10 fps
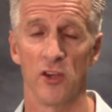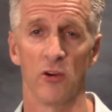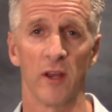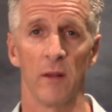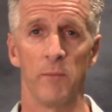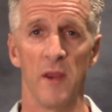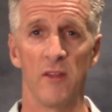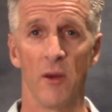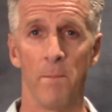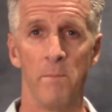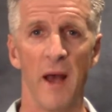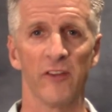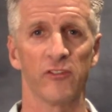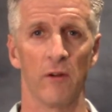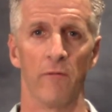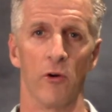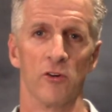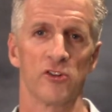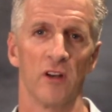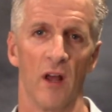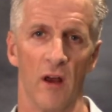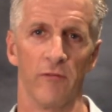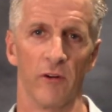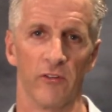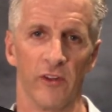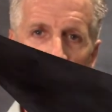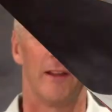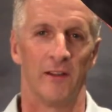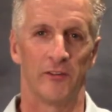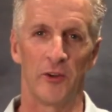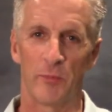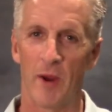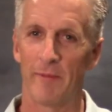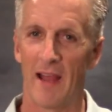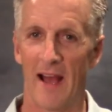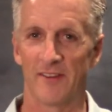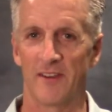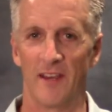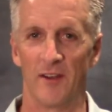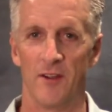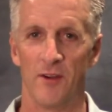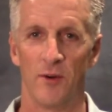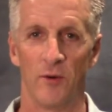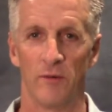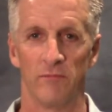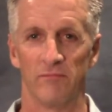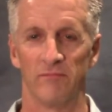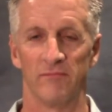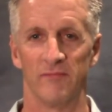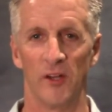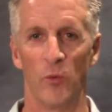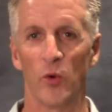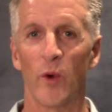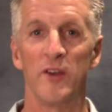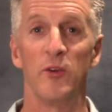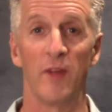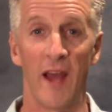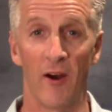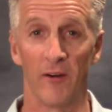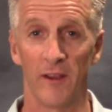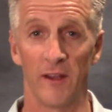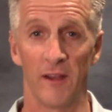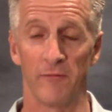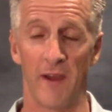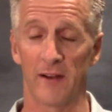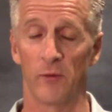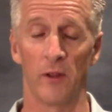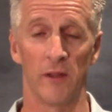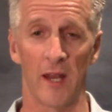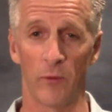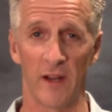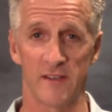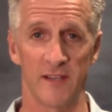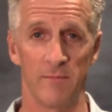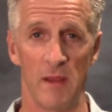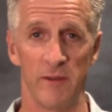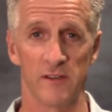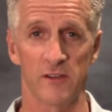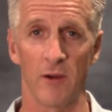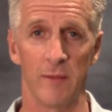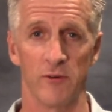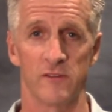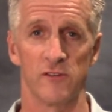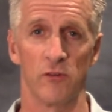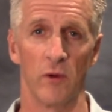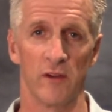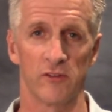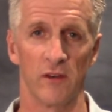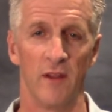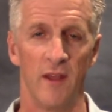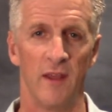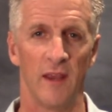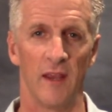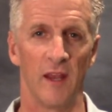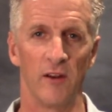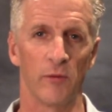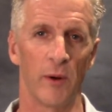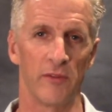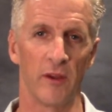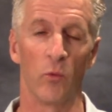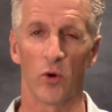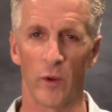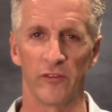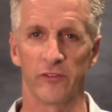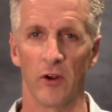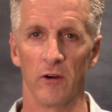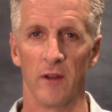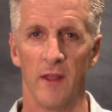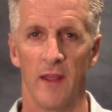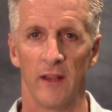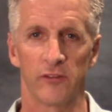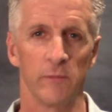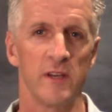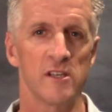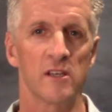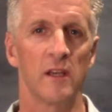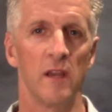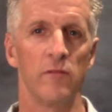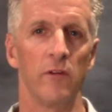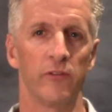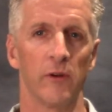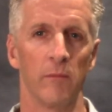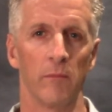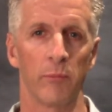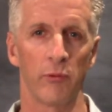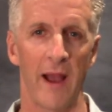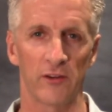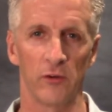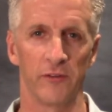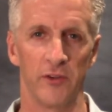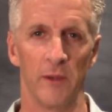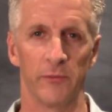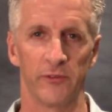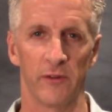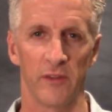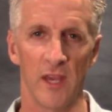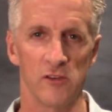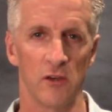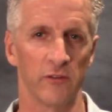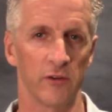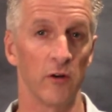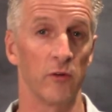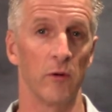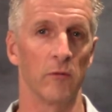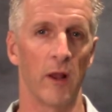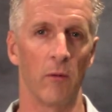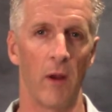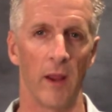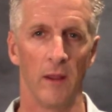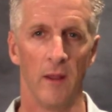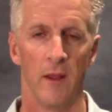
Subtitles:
you're going to be the best version of yourself. So you're probably asking, what do I do now? And in fact, a lot of what I said maybe described your situation. And you're probably thinking, where do I start? And so let me just give you some practical tips, things you can start doing right away.